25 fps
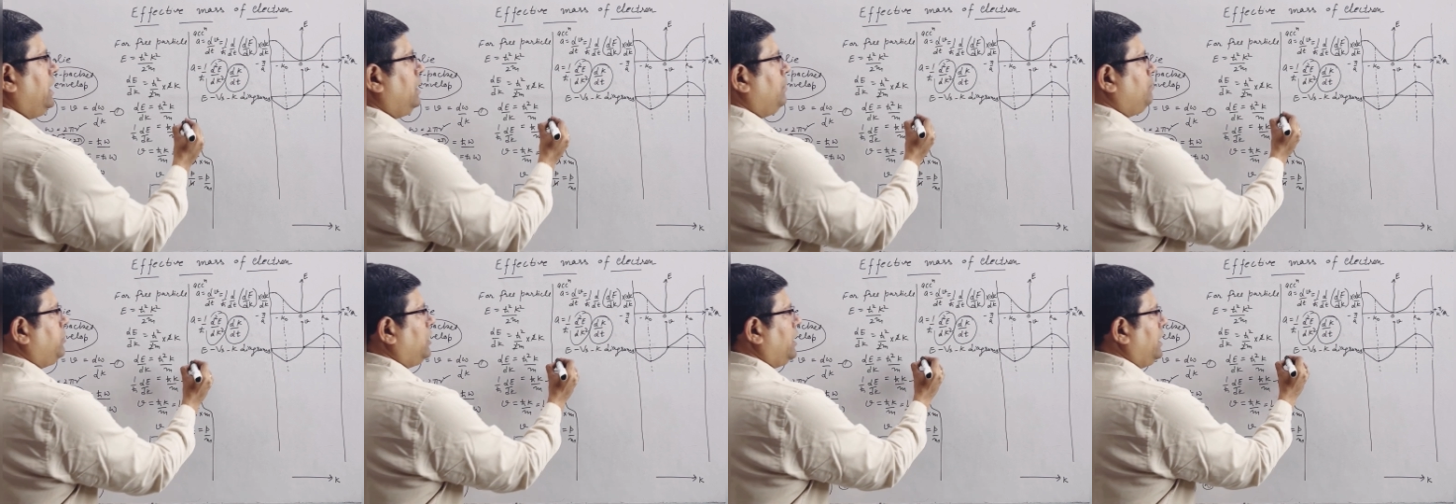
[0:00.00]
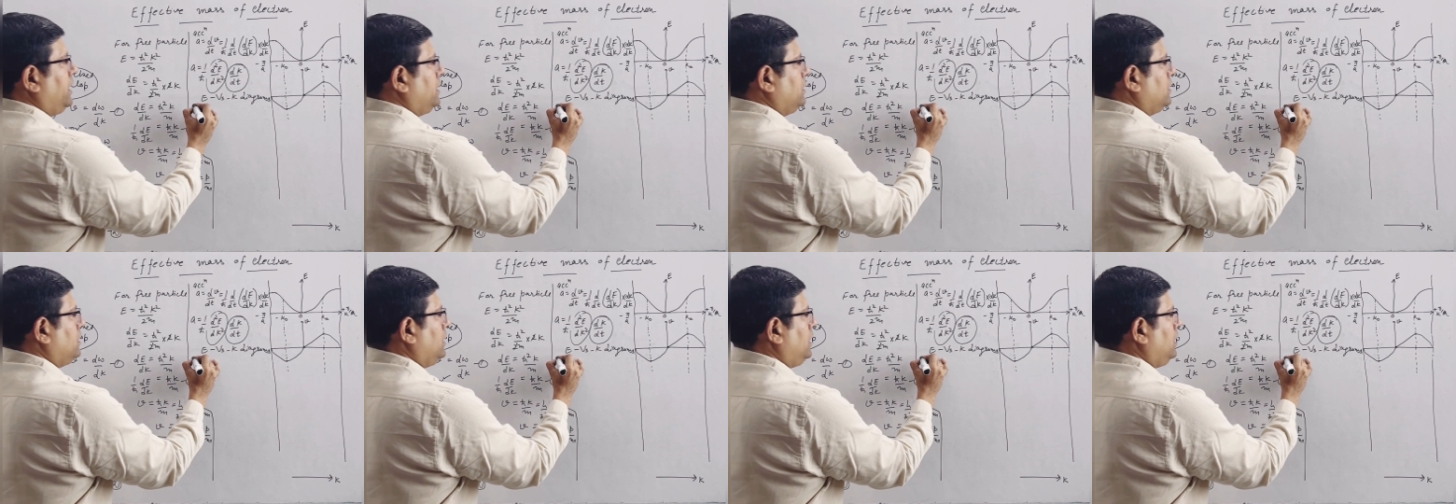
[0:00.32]

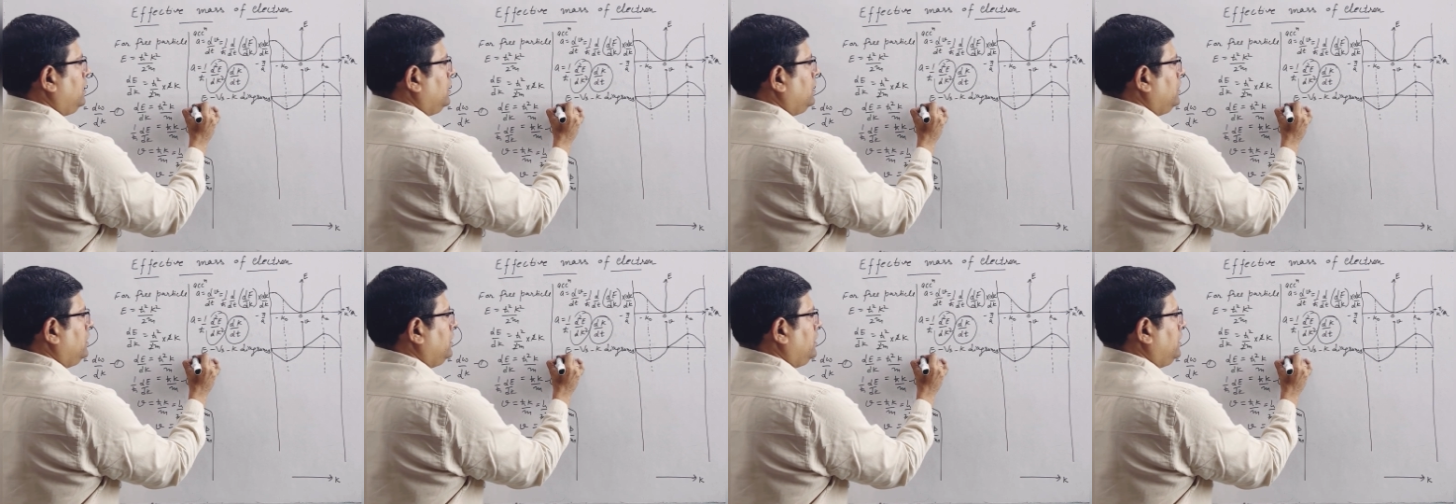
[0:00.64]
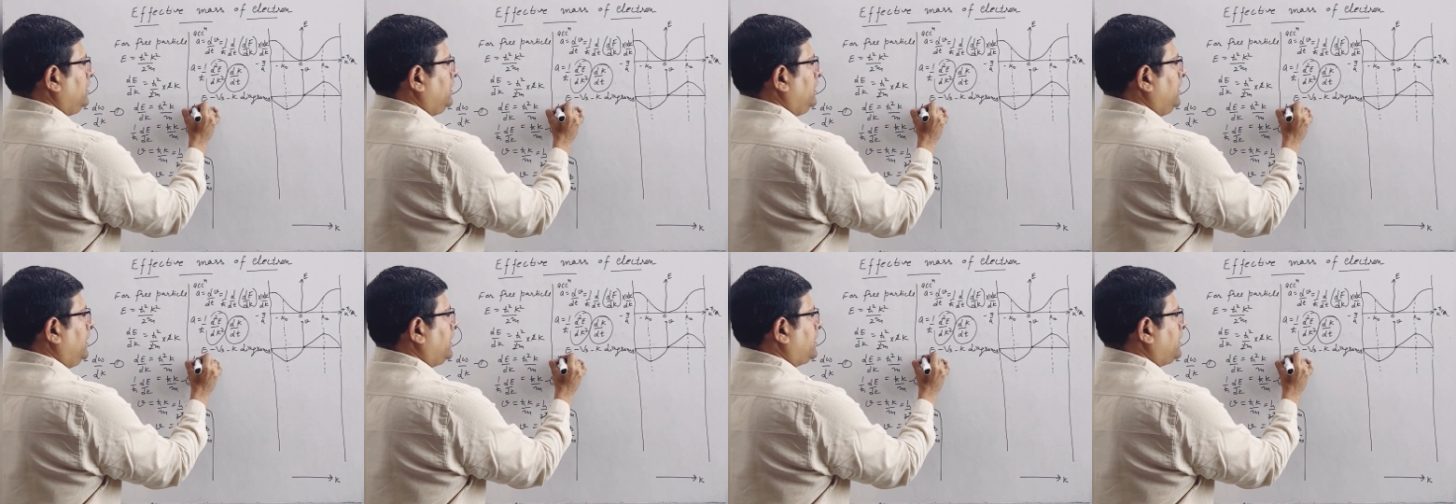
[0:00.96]
applying the
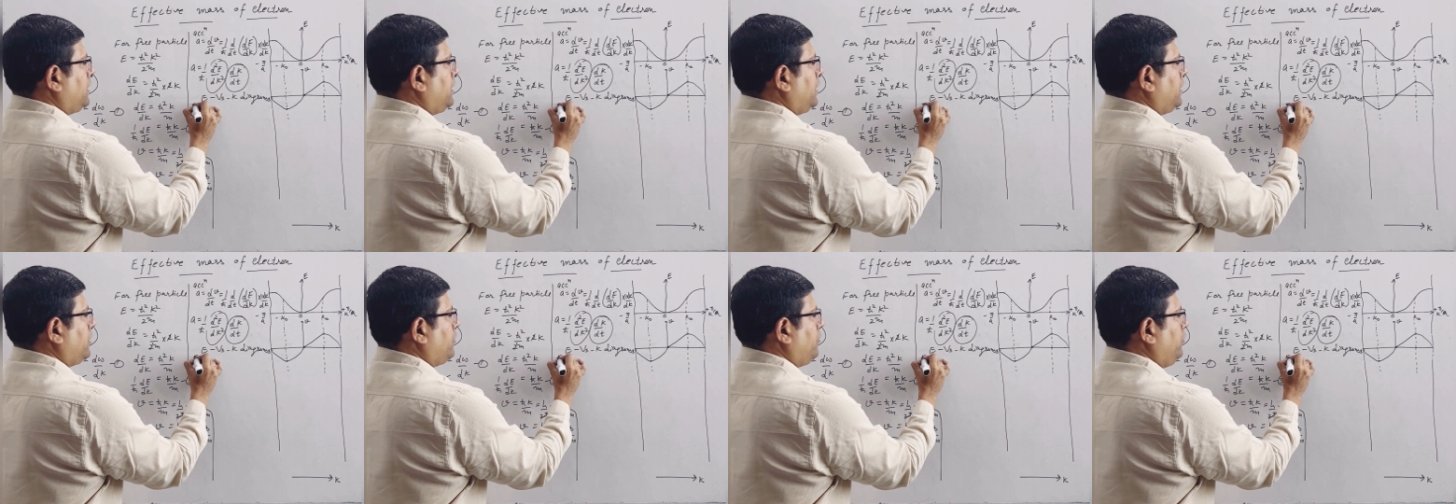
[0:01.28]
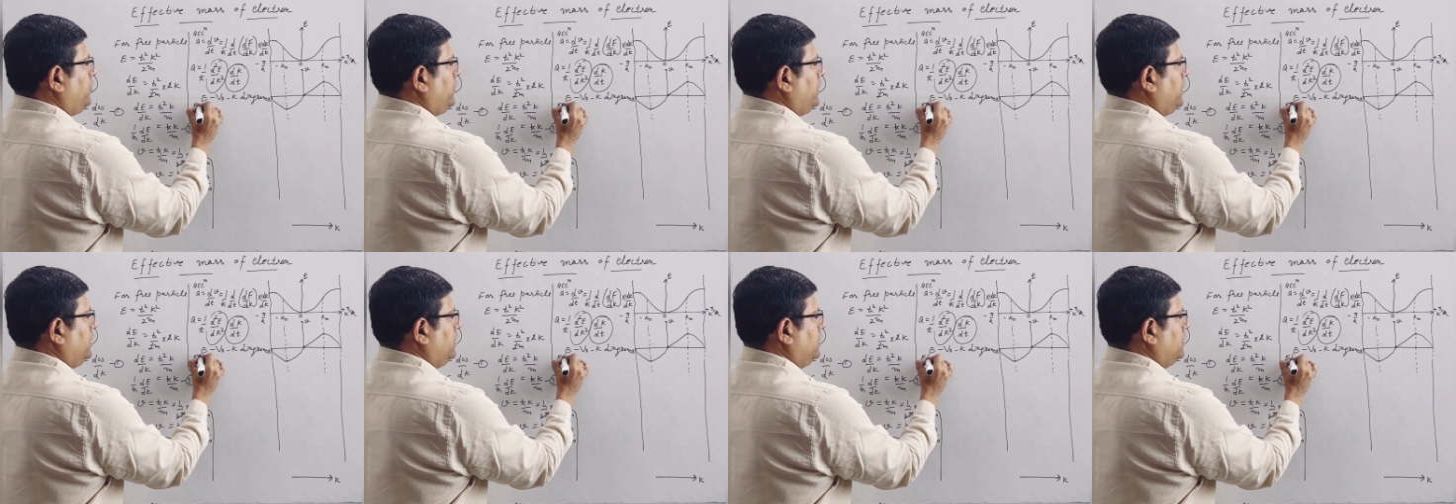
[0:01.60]
electric
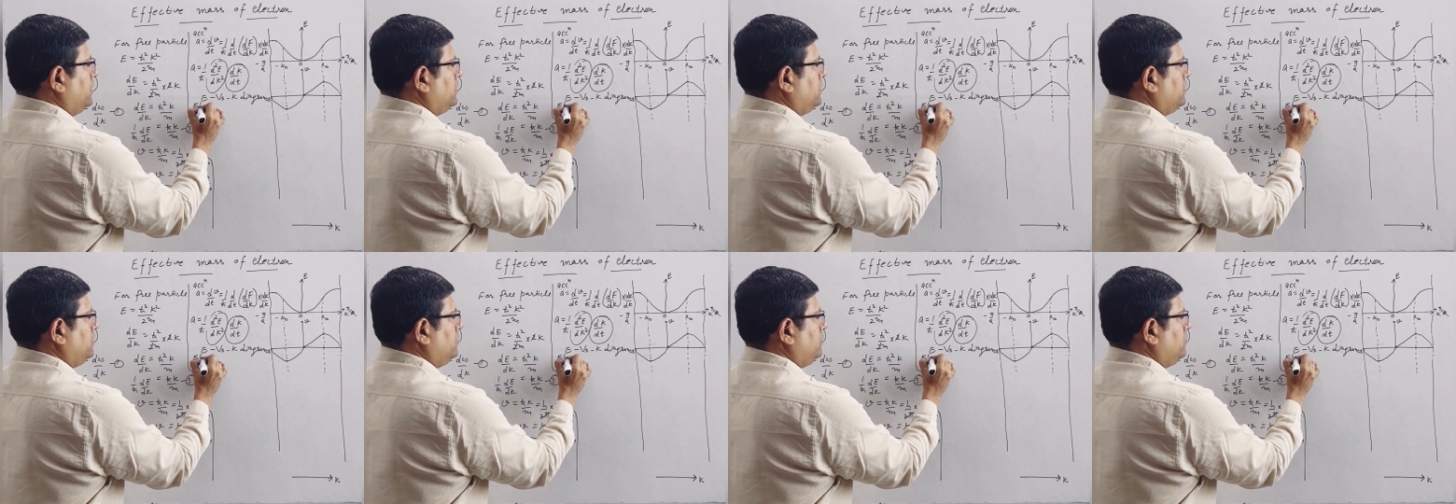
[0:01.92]
field.